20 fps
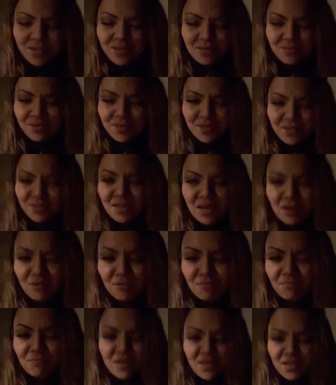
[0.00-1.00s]
He's not
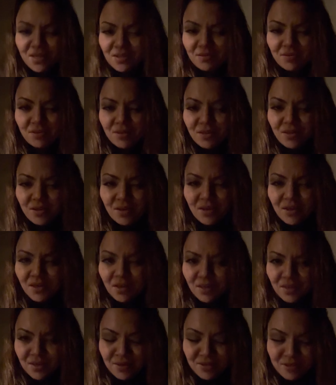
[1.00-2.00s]
gonna make it.
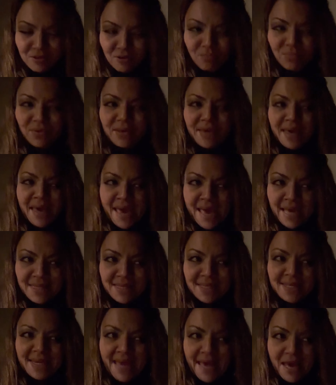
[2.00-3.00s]
He's gonna be
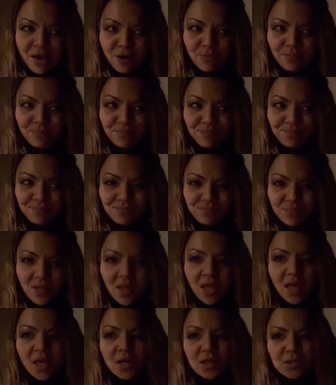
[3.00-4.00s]
acting out,
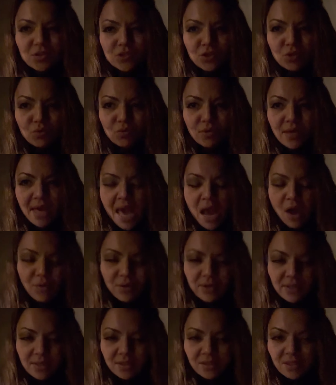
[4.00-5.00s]
too
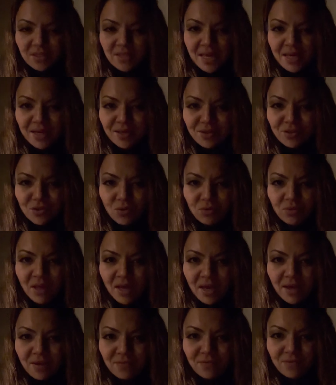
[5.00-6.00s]
cowardice to take his own
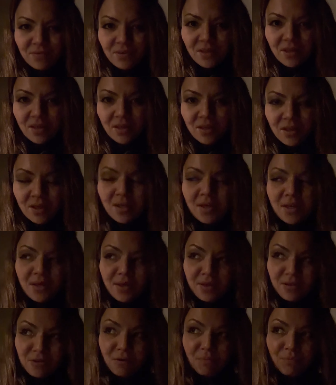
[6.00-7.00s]
life.
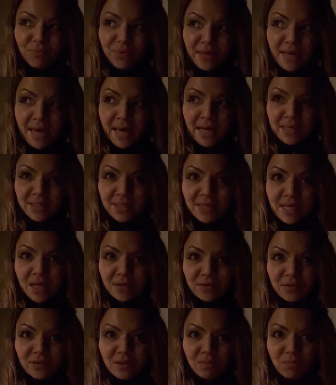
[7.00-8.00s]
He's gonna be acting out
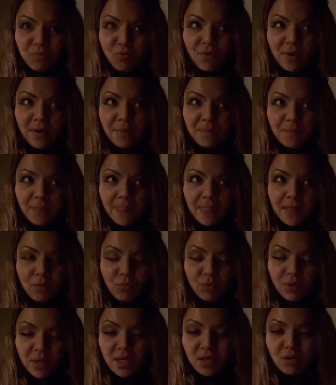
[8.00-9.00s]
to the point
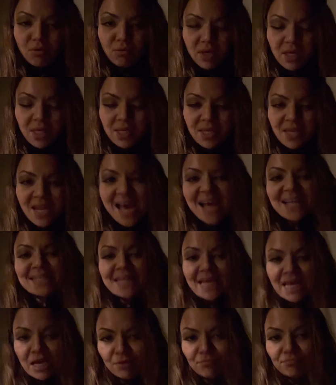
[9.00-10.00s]
where he's gonna get knocked
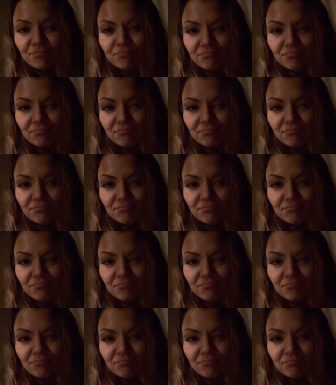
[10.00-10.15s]
out.